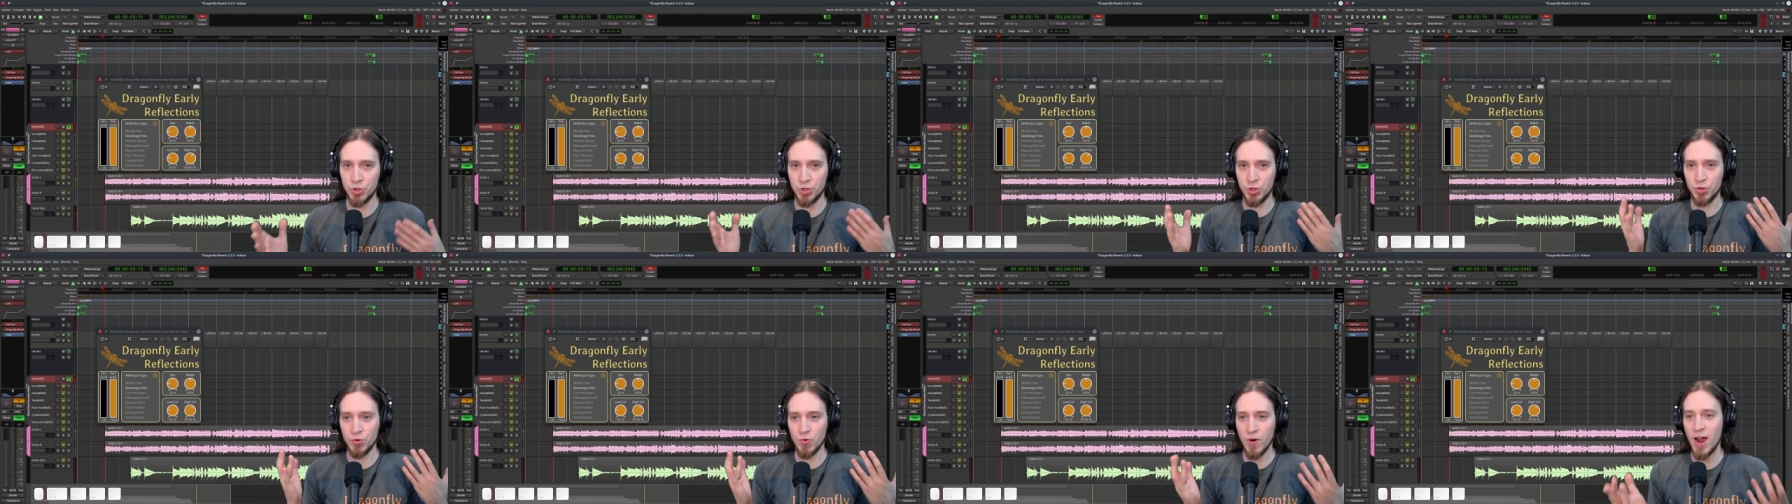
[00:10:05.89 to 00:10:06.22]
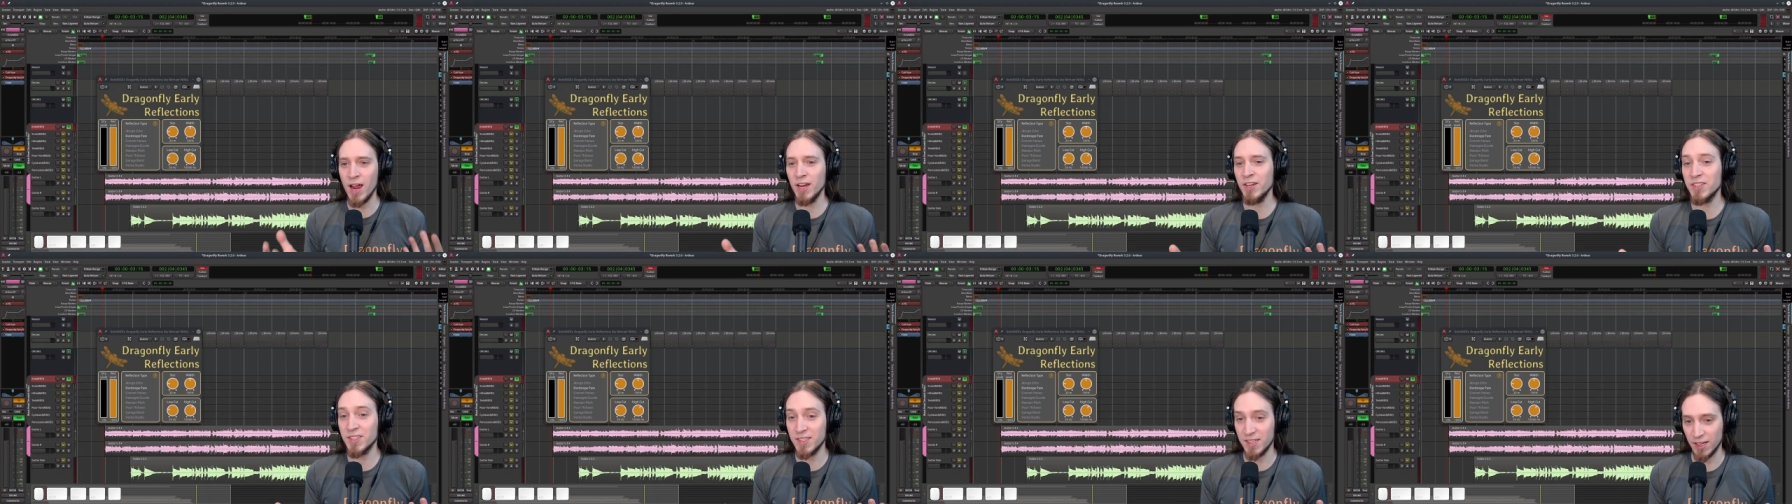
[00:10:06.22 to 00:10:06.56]

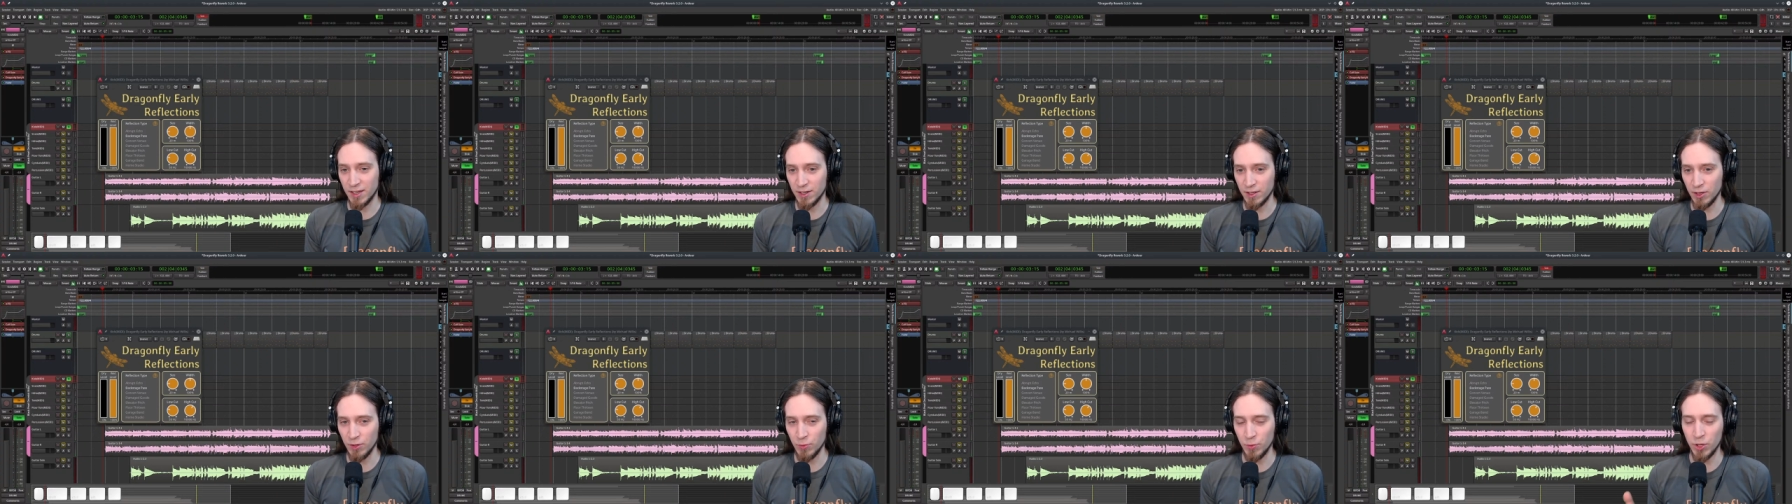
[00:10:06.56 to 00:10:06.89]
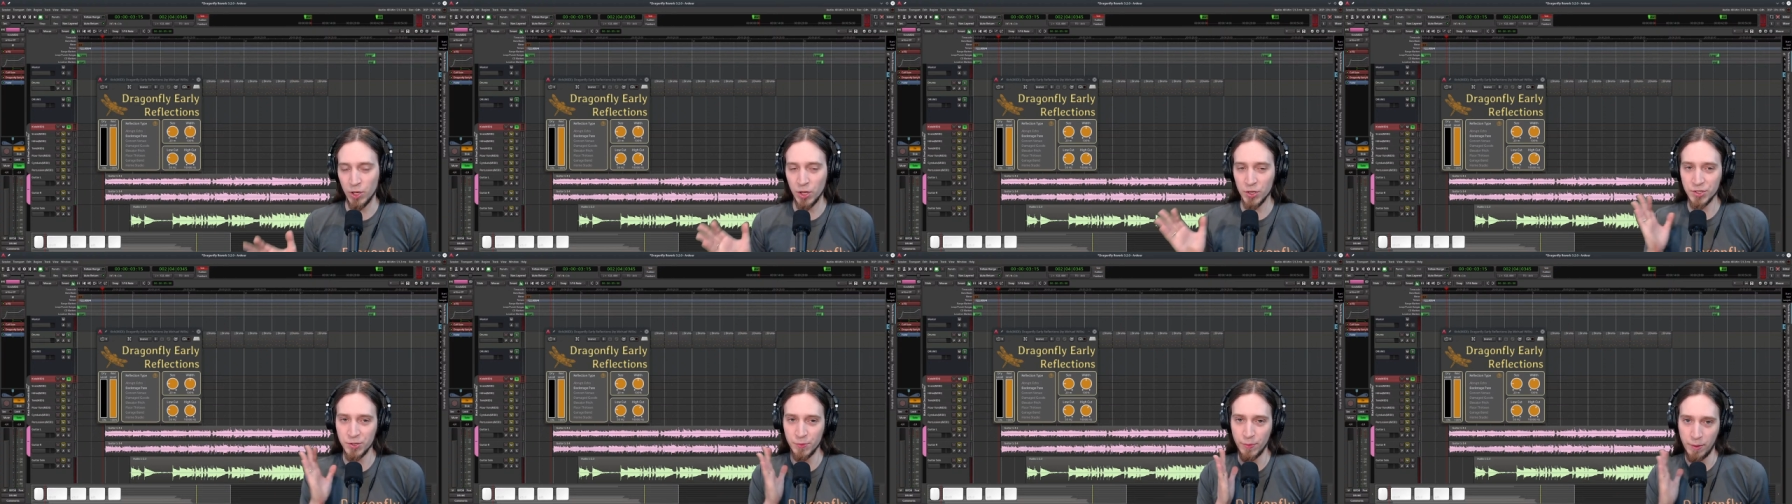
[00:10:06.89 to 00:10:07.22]
dry signal
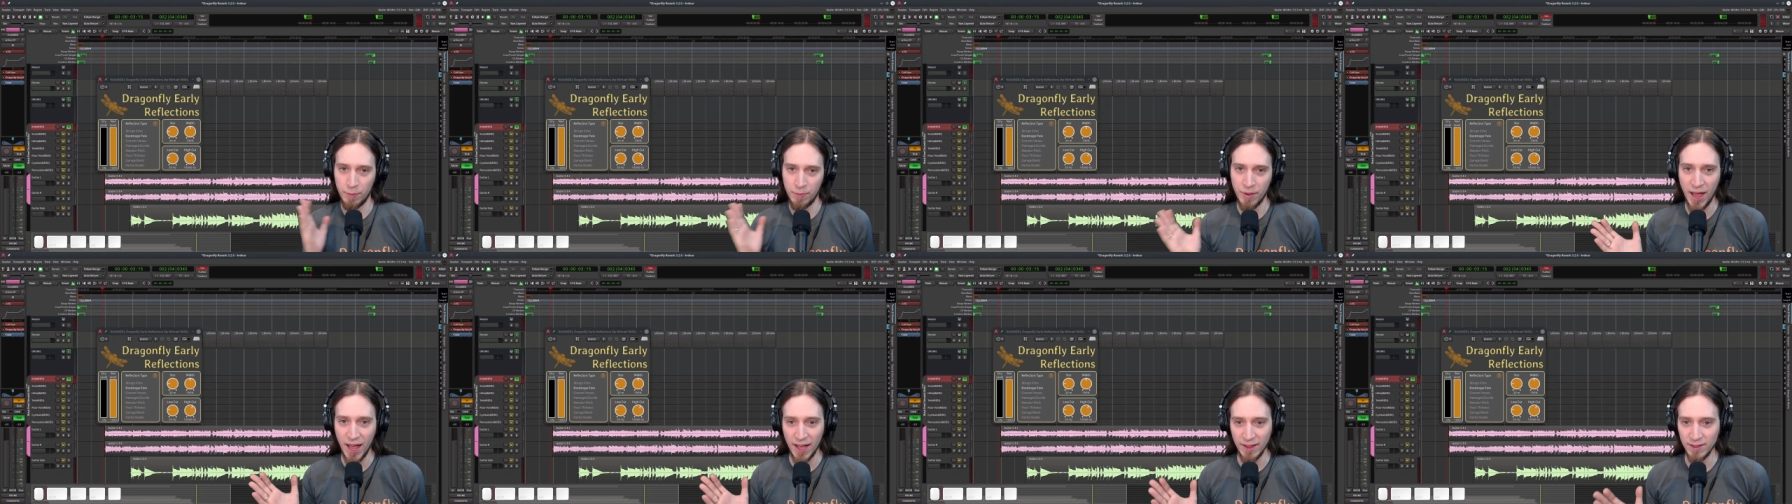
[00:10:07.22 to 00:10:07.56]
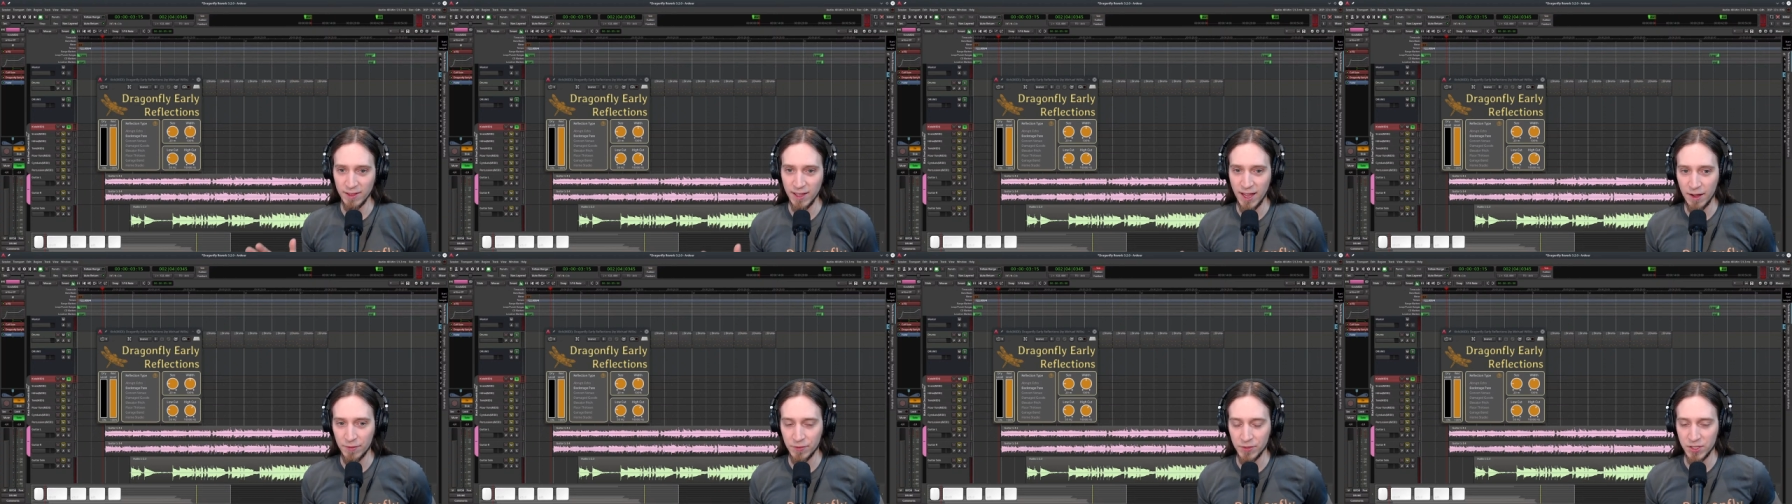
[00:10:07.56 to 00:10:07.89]
will also be
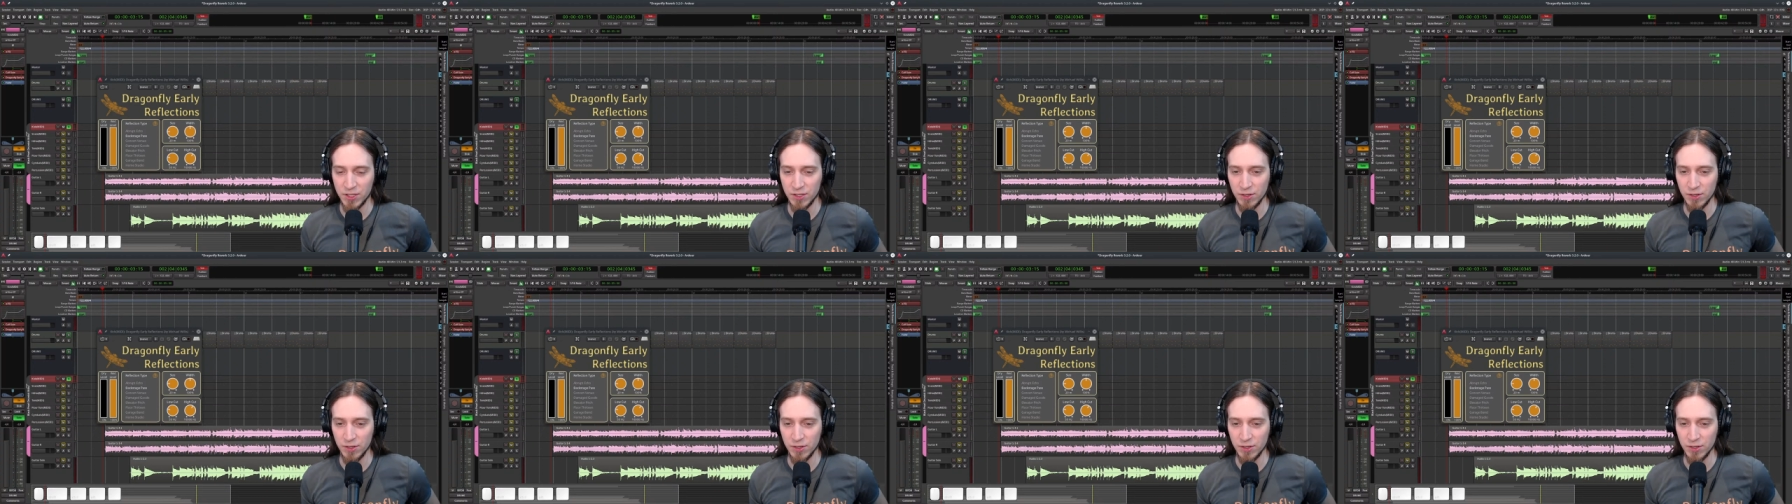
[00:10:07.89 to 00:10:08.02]
panned left,